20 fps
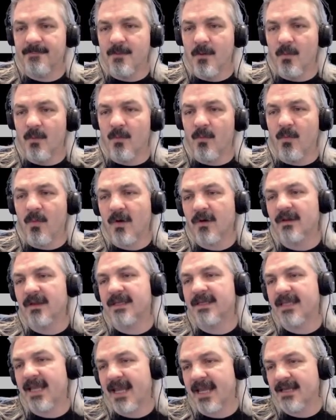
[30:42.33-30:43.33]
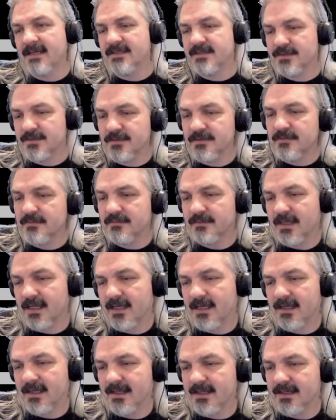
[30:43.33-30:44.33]
what I can do
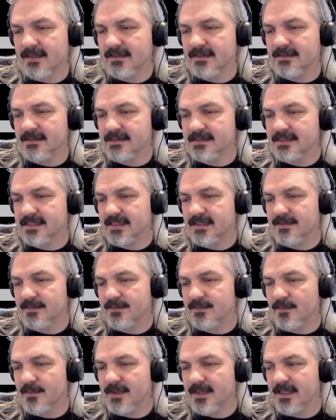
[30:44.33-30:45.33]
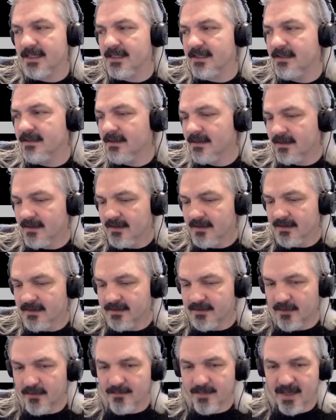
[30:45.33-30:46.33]
is if we
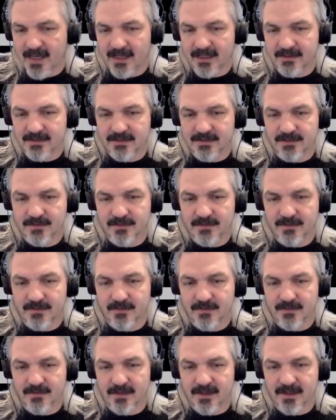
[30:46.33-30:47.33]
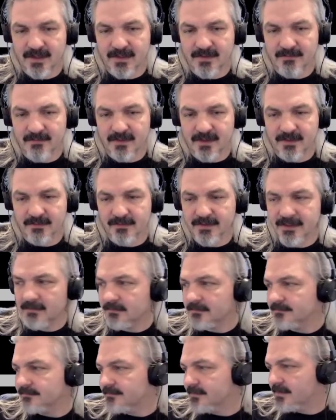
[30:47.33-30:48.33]
go back to
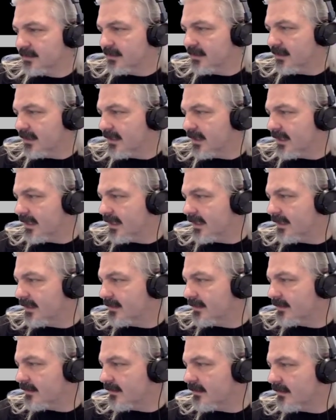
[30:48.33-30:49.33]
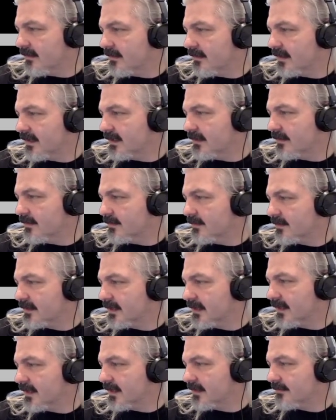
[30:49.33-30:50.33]
Unreal and I look
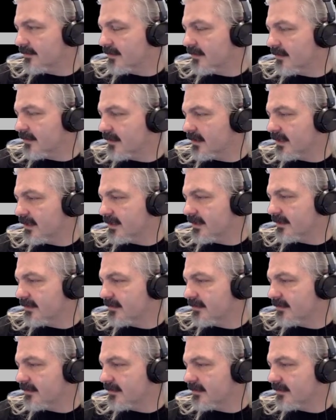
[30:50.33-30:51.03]
at my